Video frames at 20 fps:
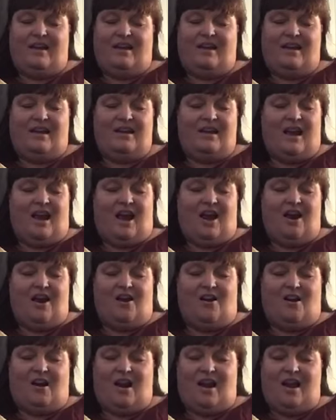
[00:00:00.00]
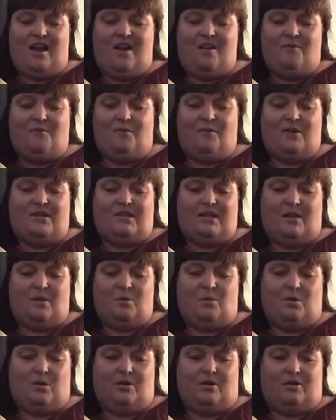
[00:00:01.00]
and in our
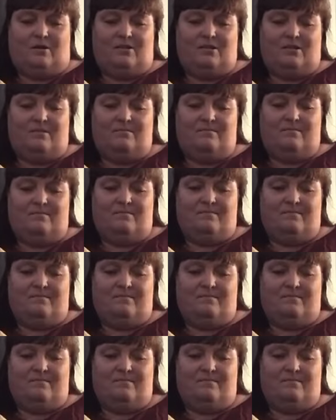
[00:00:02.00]
everyday world.